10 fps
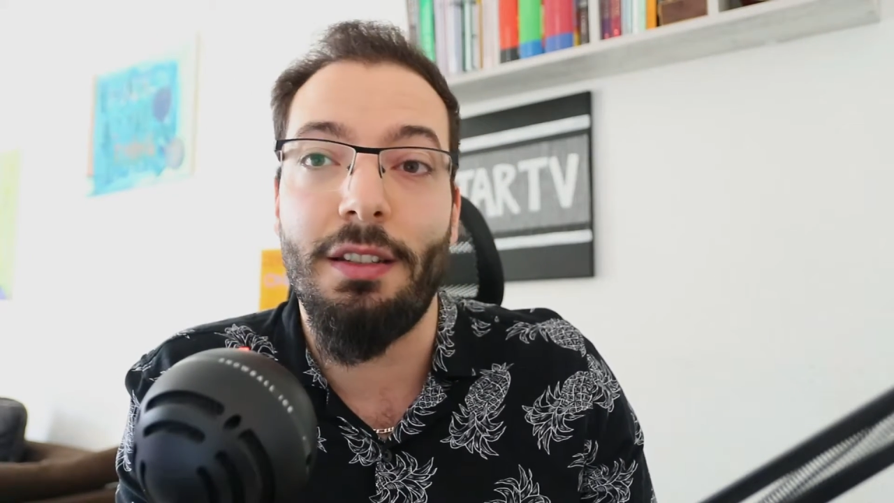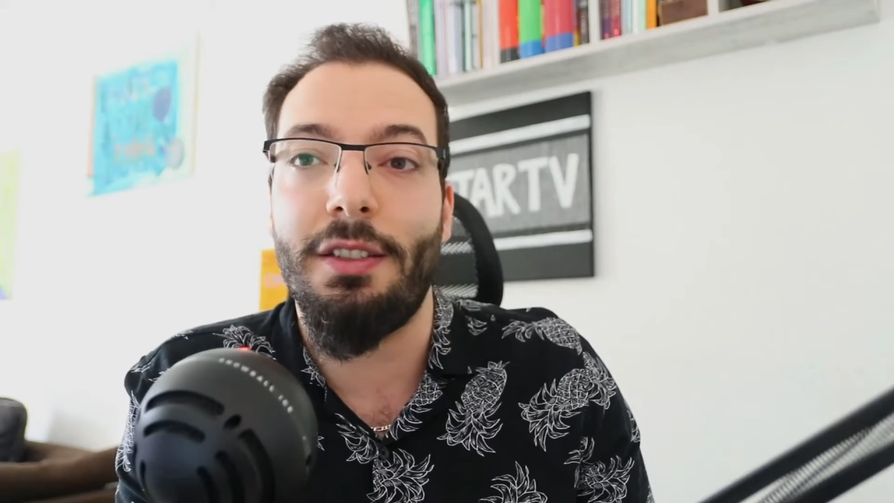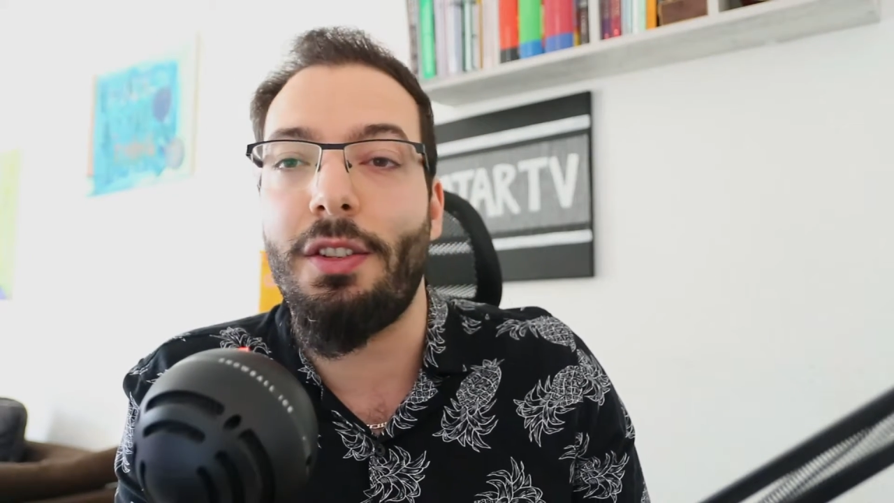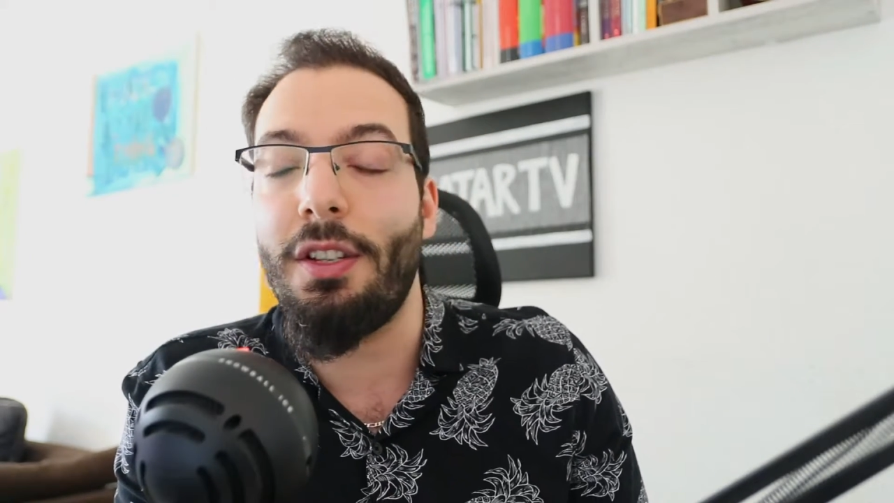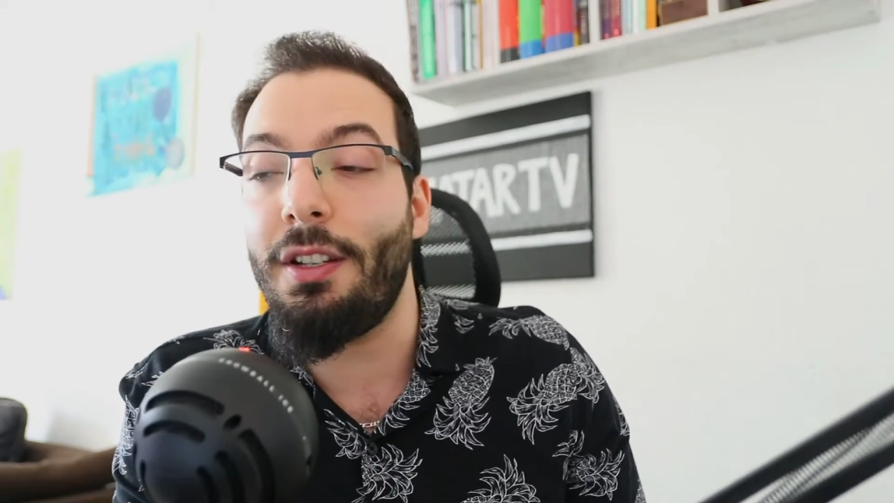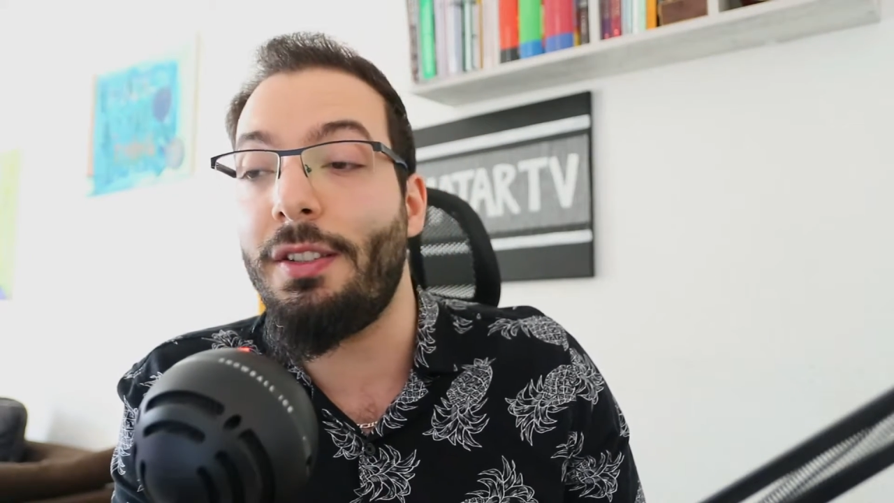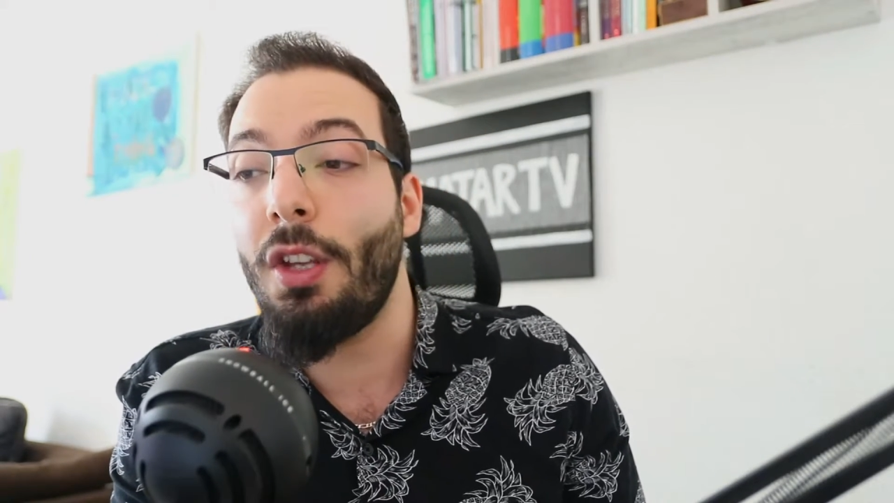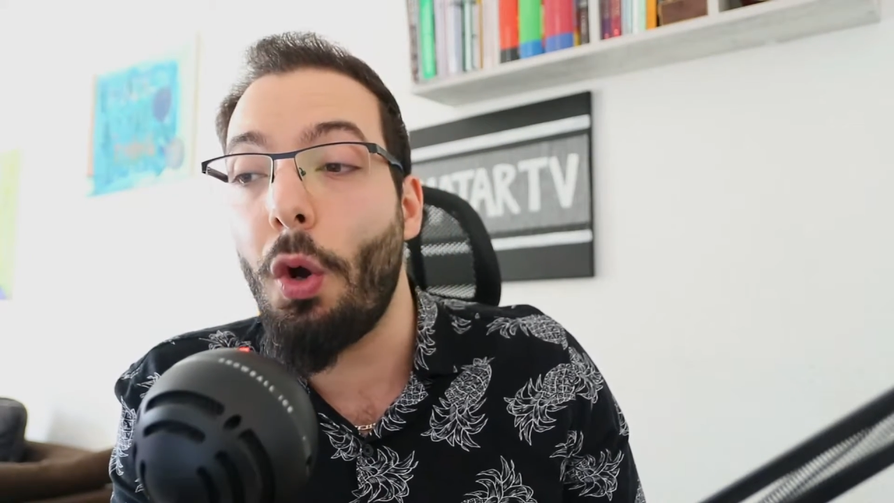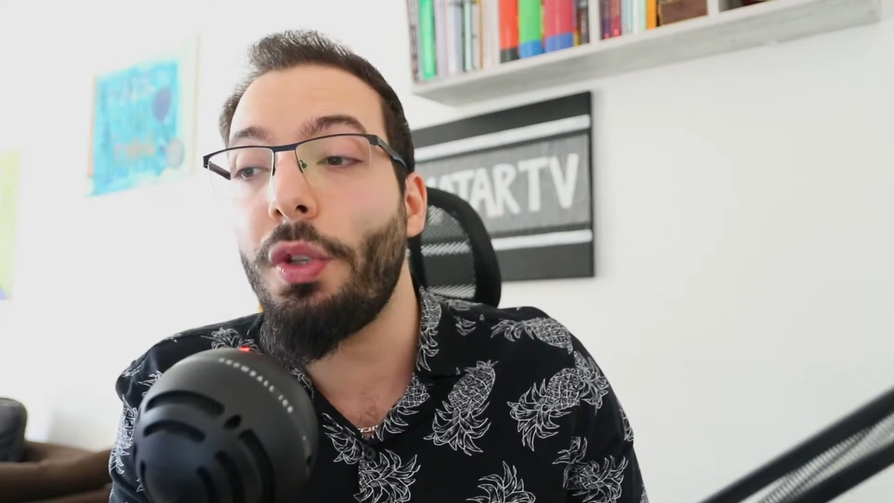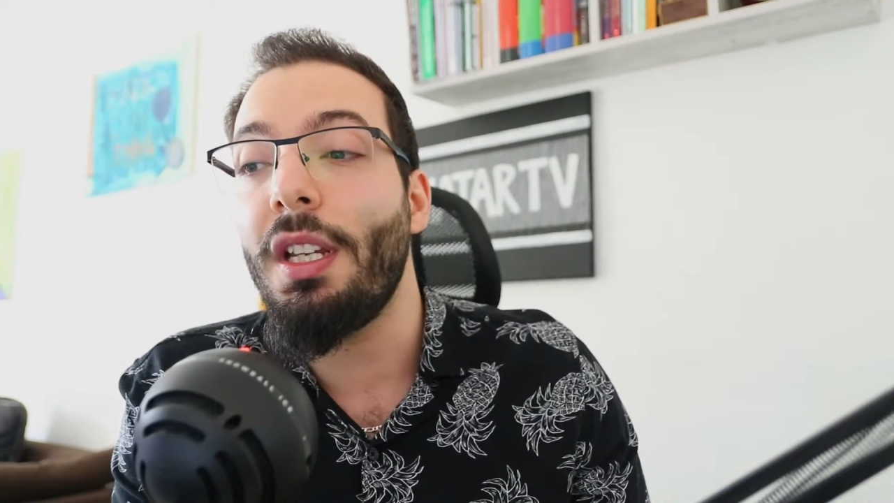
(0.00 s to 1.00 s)
it is
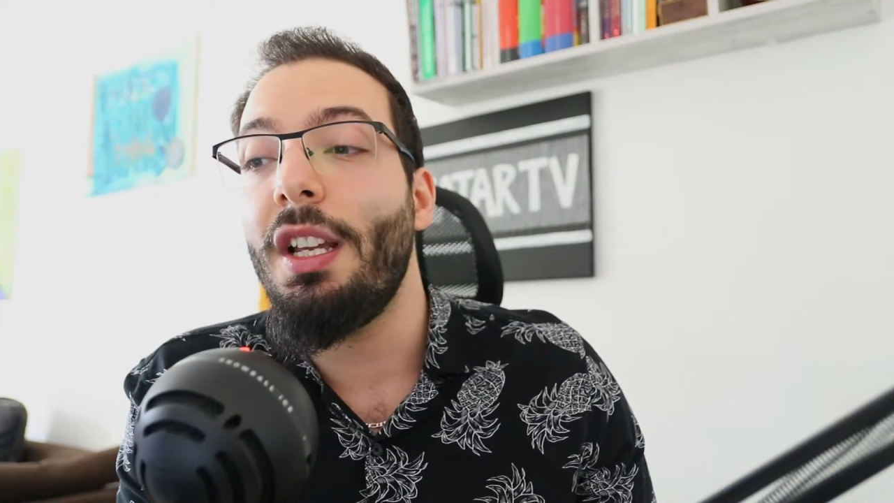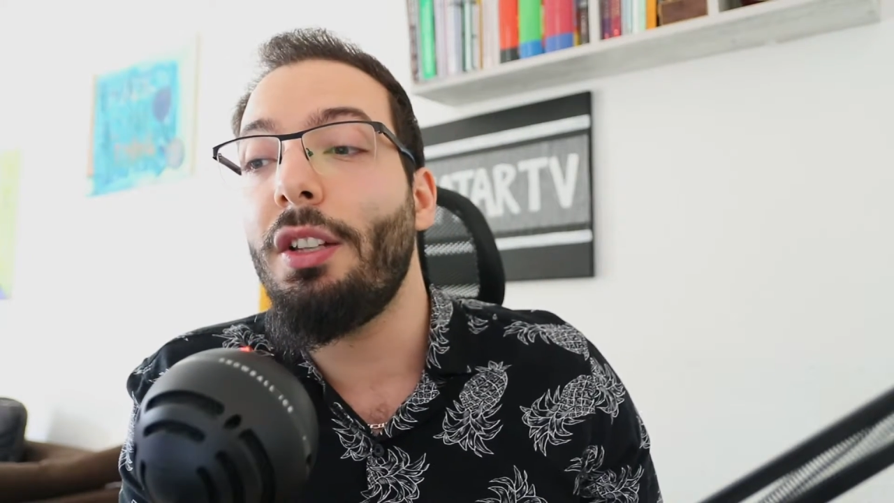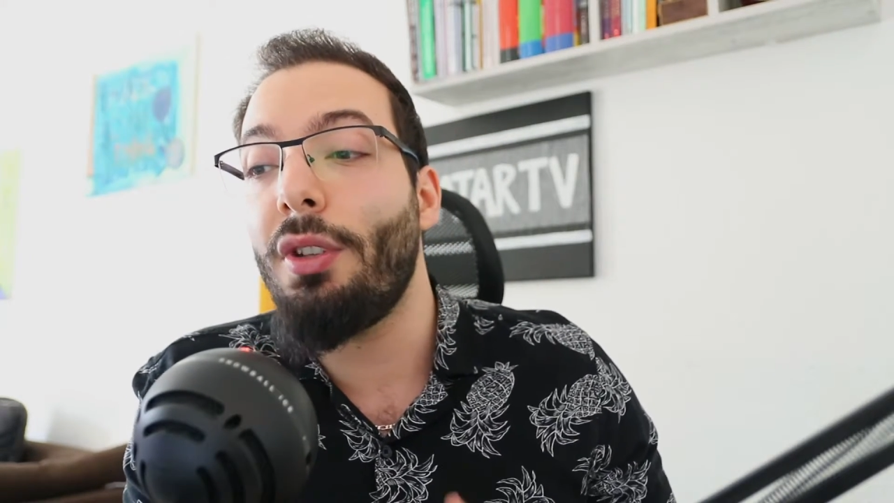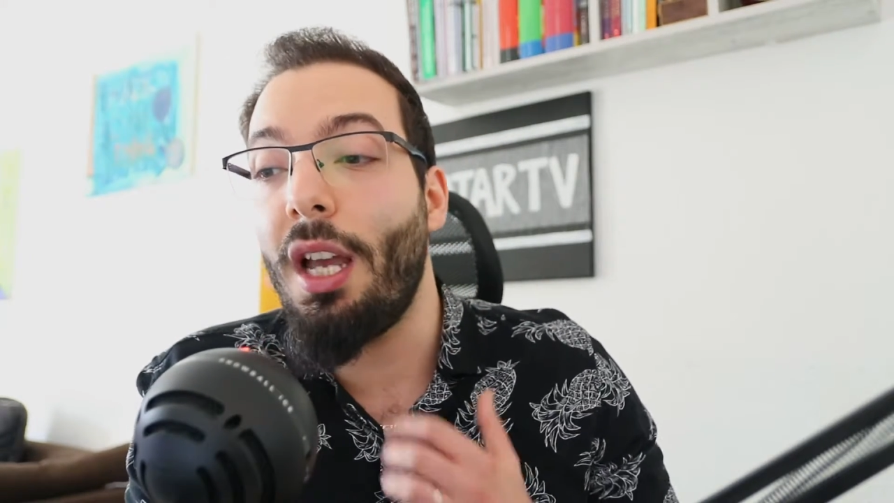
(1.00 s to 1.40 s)
known to